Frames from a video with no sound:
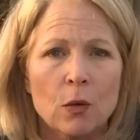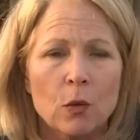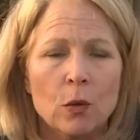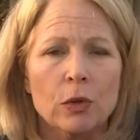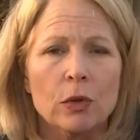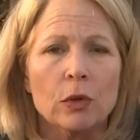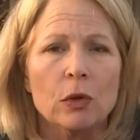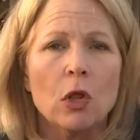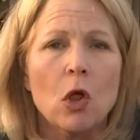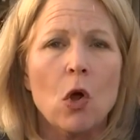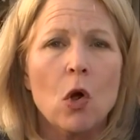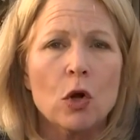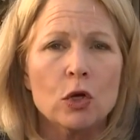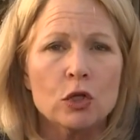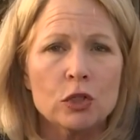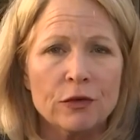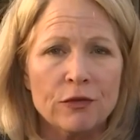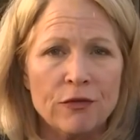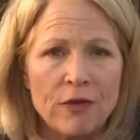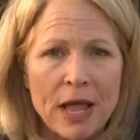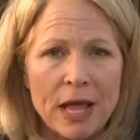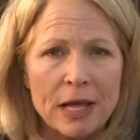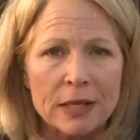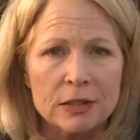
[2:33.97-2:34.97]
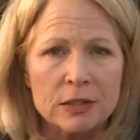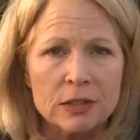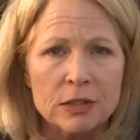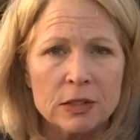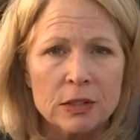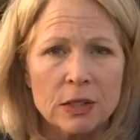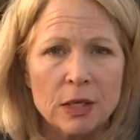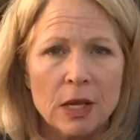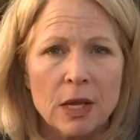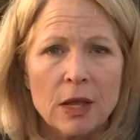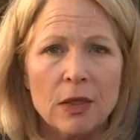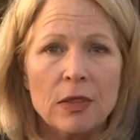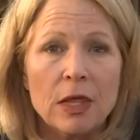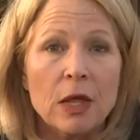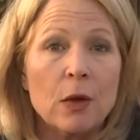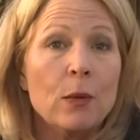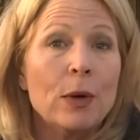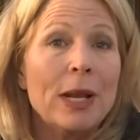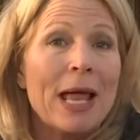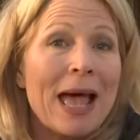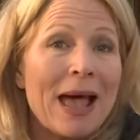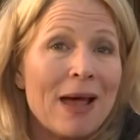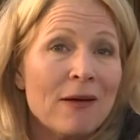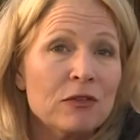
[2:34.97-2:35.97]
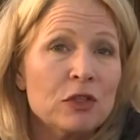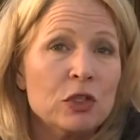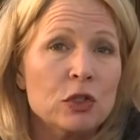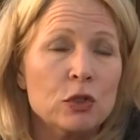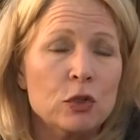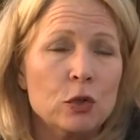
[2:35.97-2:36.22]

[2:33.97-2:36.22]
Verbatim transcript: with large events, they would have to